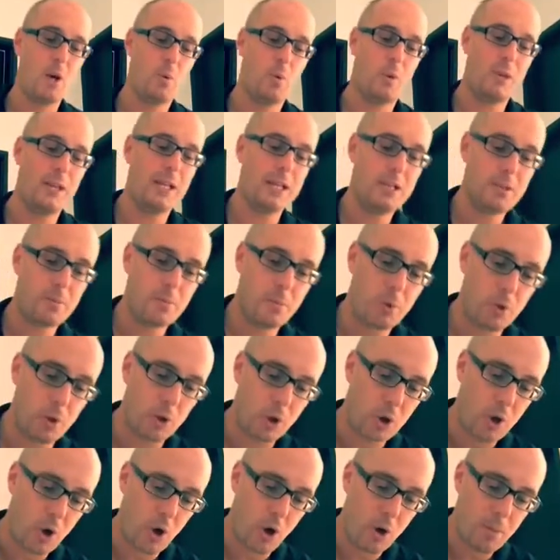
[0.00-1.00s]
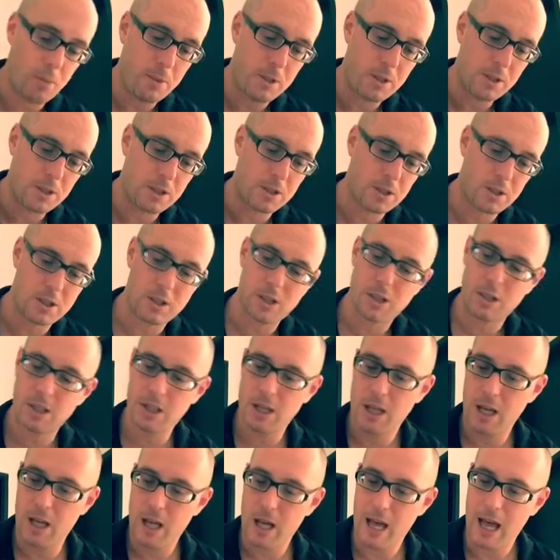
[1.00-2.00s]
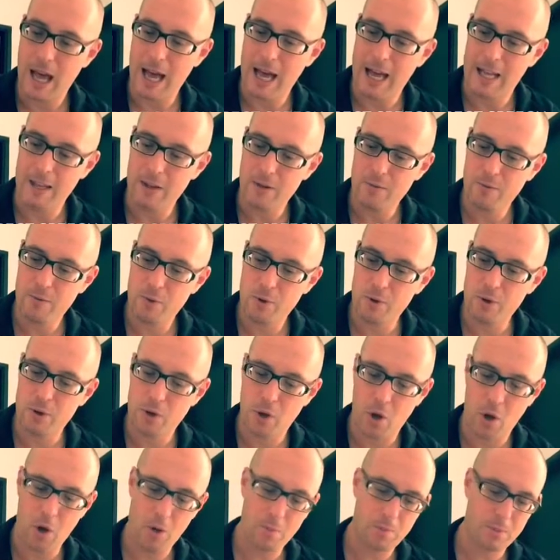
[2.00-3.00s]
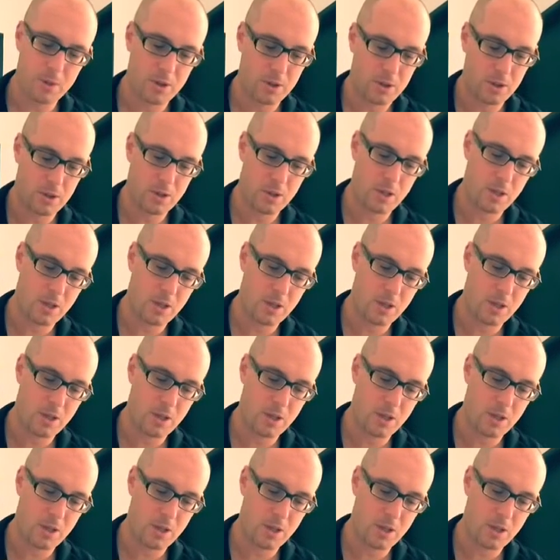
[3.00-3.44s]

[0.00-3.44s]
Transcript: We need to put the commas and the full stops